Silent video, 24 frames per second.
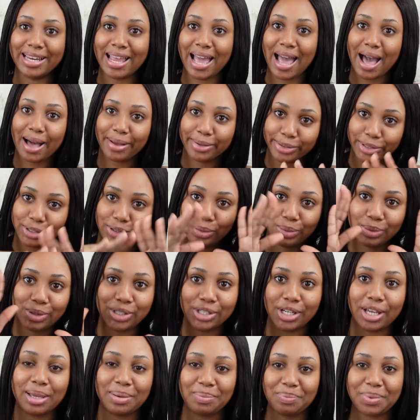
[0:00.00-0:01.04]
how to
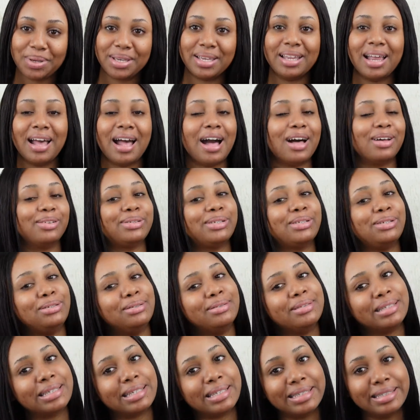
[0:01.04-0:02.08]
shape it, how to
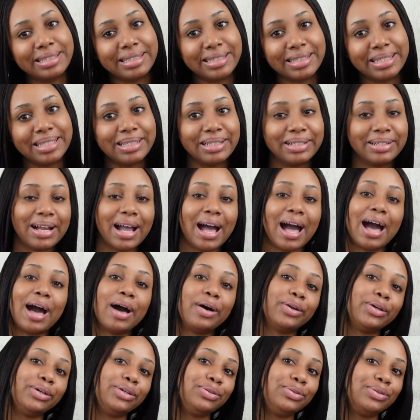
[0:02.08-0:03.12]
use a concealer, how
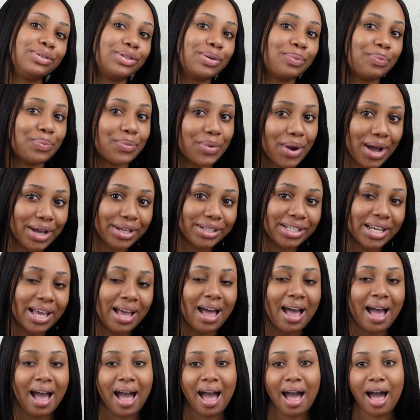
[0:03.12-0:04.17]
to use a brush.
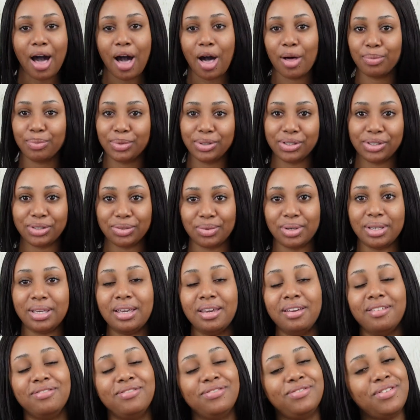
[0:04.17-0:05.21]
I'll be doing
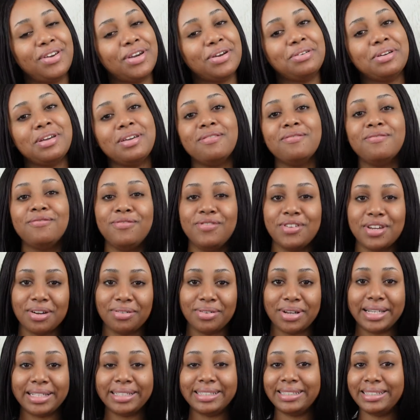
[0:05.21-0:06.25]
a
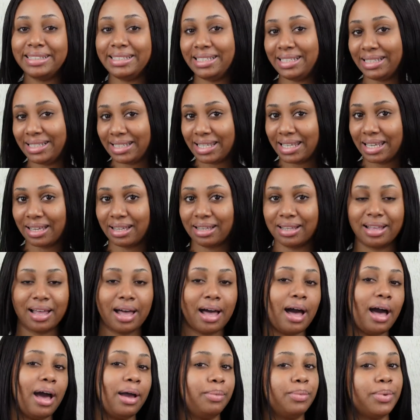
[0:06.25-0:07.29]
very detailed
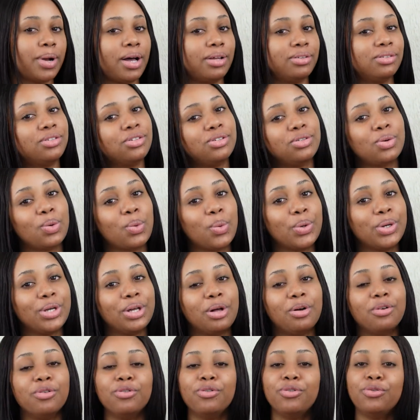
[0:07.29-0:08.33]
eyebrow
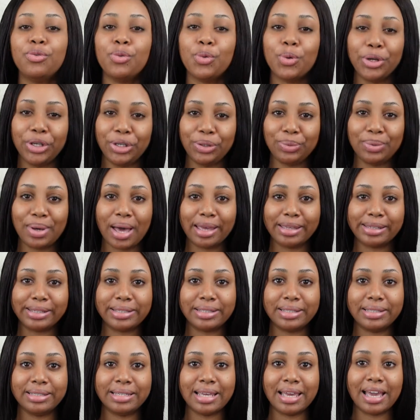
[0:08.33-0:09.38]
tutorial for you guys
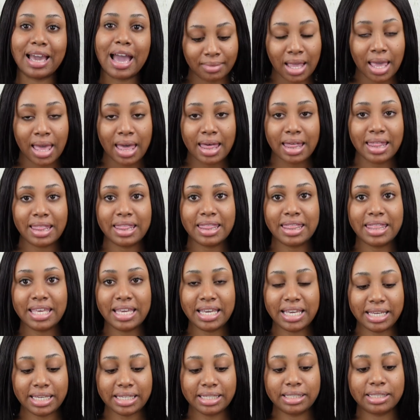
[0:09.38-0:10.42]
today.
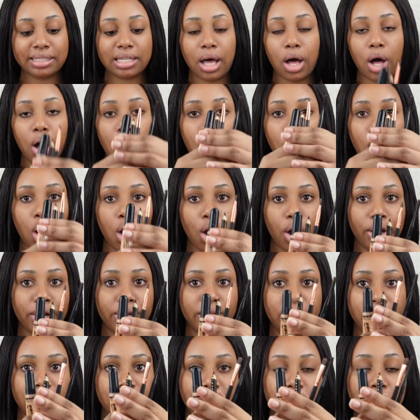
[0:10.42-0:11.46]
These are
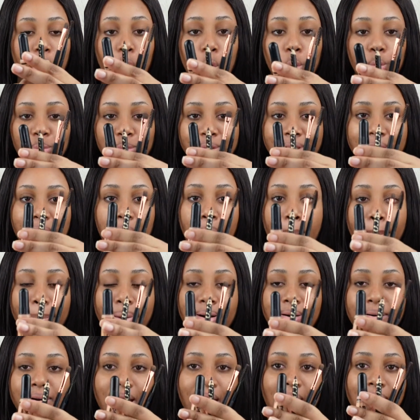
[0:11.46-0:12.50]
the only
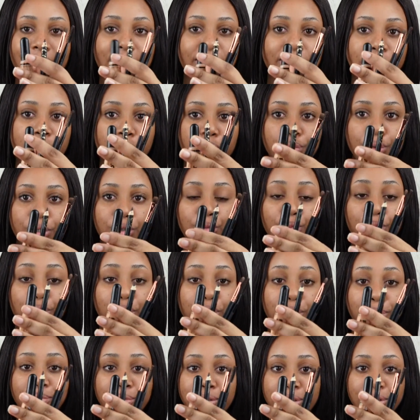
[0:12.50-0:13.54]
products we
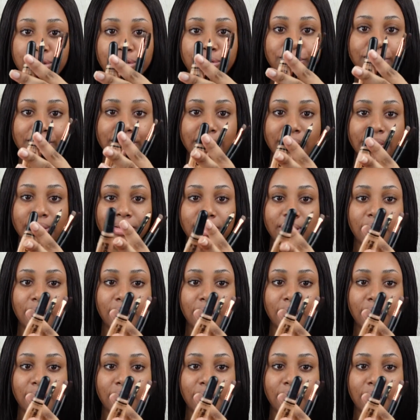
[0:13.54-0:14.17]
will be using.